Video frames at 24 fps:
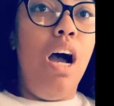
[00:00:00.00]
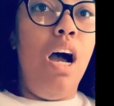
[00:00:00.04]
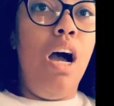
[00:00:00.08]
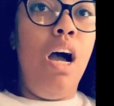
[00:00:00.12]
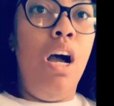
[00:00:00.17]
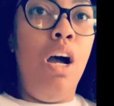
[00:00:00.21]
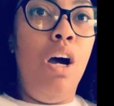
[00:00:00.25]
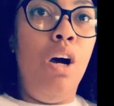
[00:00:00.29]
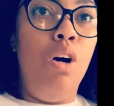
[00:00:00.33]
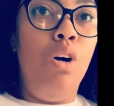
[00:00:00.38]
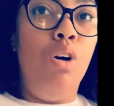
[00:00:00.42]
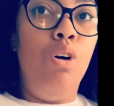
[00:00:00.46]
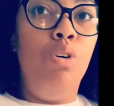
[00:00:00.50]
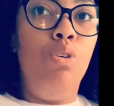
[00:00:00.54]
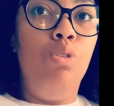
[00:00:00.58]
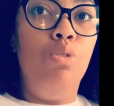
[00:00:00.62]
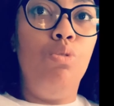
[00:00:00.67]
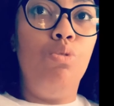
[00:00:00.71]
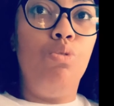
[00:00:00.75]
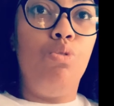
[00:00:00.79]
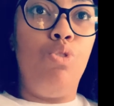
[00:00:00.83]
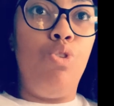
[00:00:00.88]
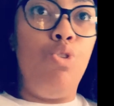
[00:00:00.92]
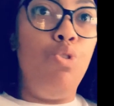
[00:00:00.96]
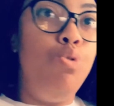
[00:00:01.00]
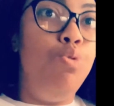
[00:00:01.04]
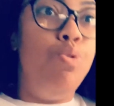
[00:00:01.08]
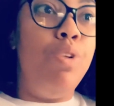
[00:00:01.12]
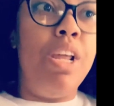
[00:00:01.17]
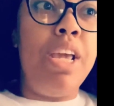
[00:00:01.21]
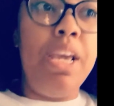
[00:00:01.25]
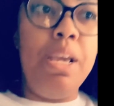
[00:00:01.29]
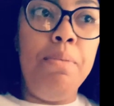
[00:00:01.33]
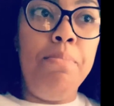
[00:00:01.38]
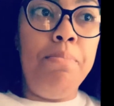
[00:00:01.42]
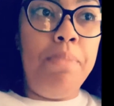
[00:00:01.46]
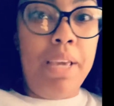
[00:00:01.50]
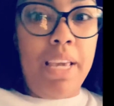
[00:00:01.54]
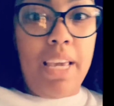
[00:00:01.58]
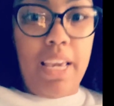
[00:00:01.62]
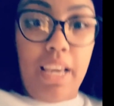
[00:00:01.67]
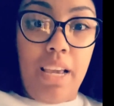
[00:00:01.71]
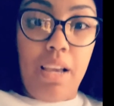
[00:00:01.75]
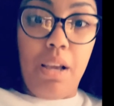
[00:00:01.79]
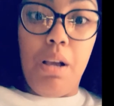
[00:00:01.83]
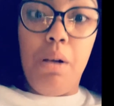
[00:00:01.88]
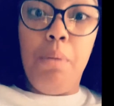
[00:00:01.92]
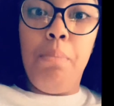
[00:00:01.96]
oh, you need
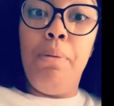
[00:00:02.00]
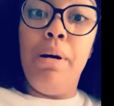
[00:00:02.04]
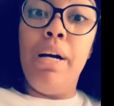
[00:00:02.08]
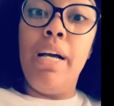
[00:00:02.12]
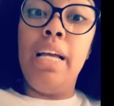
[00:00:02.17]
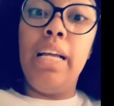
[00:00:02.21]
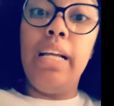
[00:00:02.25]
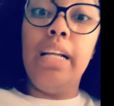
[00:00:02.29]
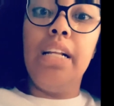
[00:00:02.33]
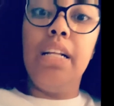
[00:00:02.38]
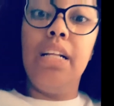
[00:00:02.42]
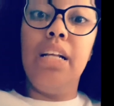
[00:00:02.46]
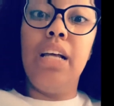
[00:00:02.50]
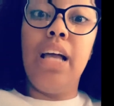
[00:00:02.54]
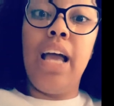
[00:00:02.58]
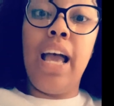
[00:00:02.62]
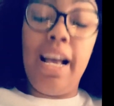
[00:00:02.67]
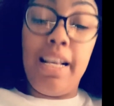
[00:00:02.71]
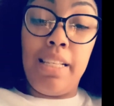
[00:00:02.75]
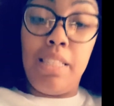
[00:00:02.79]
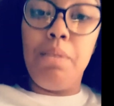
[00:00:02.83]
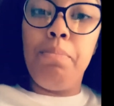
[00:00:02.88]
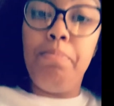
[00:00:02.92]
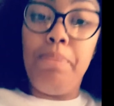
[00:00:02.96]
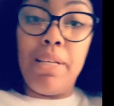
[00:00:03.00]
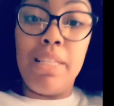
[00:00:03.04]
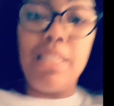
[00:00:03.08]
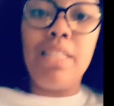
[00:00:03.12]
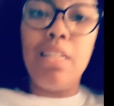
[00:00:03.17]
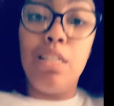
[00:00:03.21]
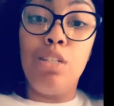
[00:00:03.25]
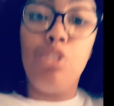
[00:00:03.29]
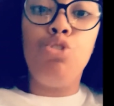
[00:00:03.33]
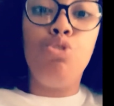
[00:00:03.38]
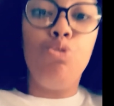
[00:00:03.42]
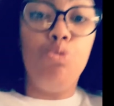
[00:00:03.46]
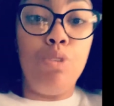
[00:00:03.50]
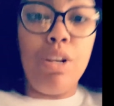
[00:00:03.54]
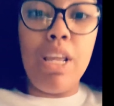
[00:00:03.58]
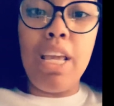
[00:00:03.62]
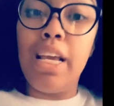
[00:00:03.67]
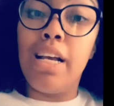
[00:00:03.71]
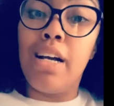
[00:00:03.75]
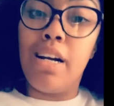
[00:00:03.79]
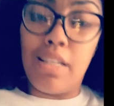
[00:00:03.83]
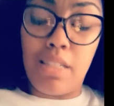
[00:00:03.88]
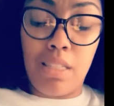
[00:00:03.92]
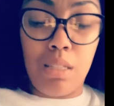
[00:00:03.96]
me. But as a business, you
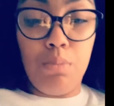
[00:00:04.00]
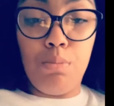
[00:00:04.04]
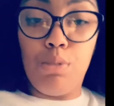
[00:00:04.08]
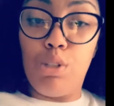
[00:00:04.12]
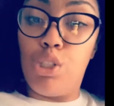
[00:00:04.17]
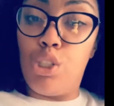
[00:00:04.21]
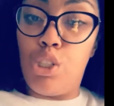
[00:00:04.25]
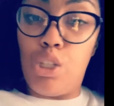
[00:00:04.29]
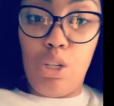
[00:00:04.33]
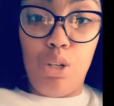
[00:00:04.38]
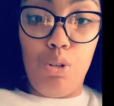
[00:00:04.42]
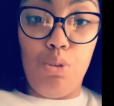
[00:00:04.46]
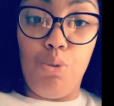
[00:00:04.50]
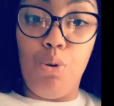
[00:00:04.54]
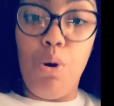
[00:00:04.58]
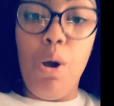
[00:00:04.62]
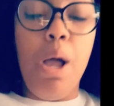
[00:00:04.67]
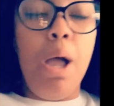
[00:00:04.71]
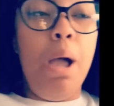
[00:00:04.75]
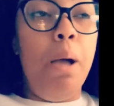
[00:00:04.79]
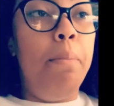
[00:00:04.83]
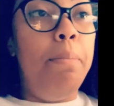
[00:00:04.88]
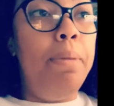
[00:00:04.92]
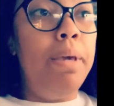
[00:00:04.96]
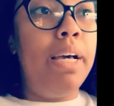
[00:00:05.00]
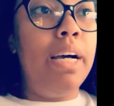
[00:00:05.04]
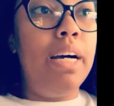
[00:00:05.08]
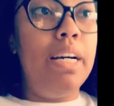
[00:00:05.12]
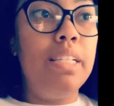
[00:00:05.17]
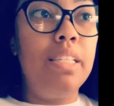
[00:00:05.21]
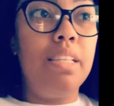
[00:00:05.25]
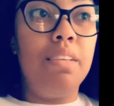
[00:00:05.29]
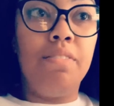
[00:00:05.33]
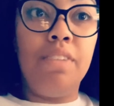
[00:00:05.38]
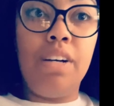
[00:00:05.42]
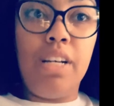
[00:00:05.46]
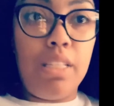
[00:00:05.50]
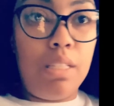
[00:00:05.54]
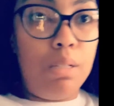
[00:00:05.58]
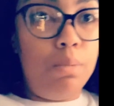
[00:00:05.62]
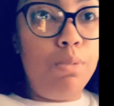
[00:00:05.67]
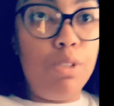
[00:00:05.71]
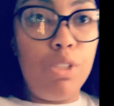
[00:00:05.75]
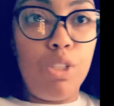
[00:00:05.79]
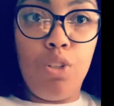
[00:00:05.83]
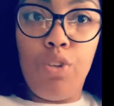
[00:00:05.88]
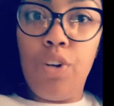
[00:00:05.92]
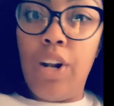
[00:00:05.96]
need customers too. Because if
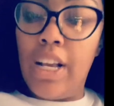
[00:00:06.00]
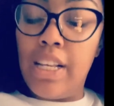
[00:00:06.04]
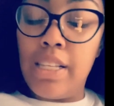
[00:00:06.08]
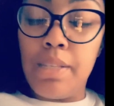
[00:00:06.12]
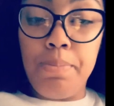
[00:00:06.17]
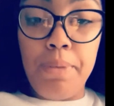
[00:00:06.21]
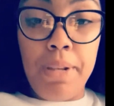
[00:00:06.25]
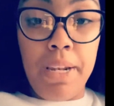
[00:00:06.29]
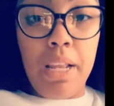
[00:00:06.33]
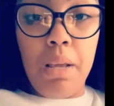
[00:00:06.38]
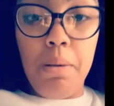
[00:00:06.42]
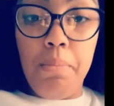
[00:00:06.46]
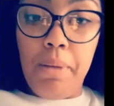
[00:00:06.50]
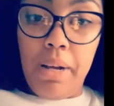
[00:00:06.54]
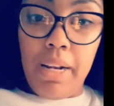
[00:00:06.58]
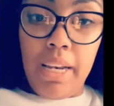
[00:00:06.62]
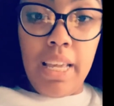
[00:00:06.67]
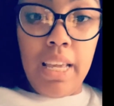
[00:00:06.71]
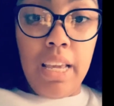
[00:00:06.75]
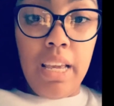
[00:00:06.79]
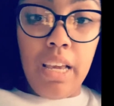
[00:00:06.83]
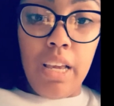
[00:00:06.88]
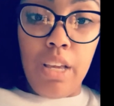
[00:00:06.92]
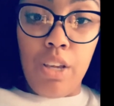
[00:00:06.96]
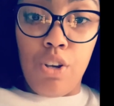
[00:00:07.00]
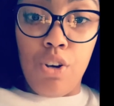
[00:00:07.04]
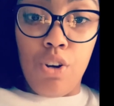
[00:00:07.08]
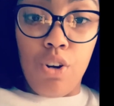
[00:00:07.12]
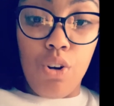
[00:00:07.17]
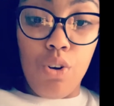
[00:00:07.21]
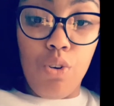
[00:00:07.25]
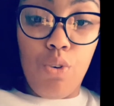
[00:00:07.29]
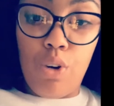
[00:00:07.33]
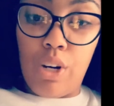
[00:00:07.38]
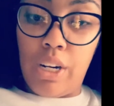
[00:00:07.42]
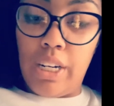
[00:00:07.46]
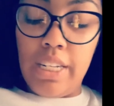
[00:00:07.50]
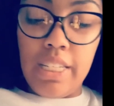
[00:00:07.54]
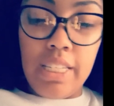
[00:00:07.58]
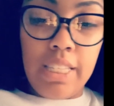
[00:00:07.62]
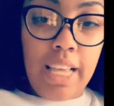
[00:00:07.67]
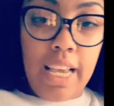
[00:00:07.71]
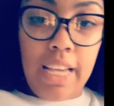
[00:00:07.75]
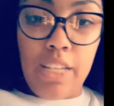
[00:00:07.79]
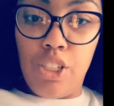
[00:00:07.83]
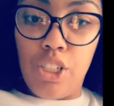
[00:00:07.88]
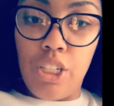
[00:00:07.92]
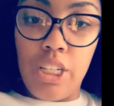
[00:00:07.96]
customers are not spending money in your
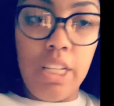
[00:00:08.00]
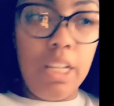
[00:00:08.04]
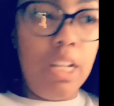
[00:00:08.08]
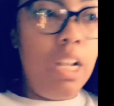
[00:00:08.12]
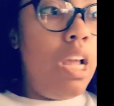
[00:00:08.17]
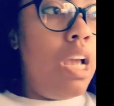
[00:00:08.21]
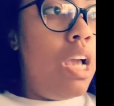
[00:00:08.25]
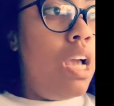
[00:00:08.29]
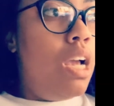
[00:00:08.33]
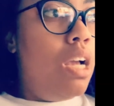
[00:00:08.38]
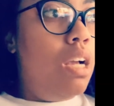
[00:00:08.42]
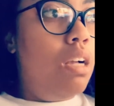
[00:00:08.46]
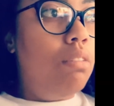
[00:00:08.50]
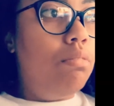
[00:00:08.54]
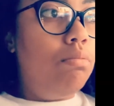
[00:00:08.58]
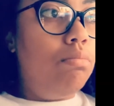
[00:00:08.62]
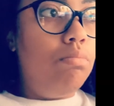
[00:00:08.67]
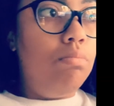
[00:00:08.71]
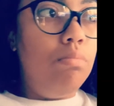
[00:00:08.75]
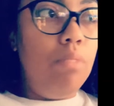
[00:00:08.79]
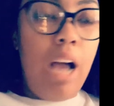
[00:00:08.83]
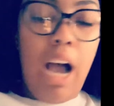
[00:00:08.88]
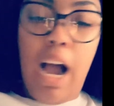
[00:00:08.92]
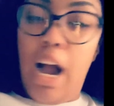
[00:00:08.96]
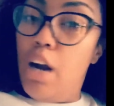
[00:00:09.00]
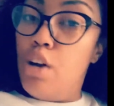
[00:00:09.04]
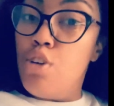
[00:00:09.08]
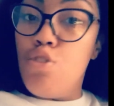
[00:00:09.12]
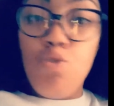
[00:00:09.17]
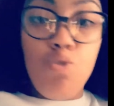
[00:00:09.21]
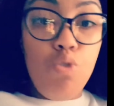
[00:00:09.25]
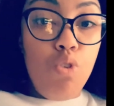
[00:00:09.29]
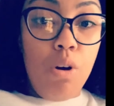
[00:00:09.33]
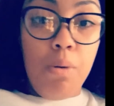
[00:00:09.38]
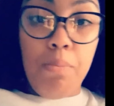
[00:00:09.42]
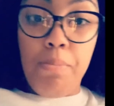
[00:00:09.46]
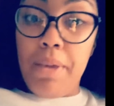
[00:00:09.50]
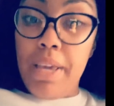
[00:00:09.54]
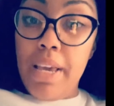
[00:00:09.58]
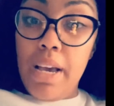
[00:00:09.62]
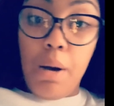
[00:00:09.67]
organization, how are you going to be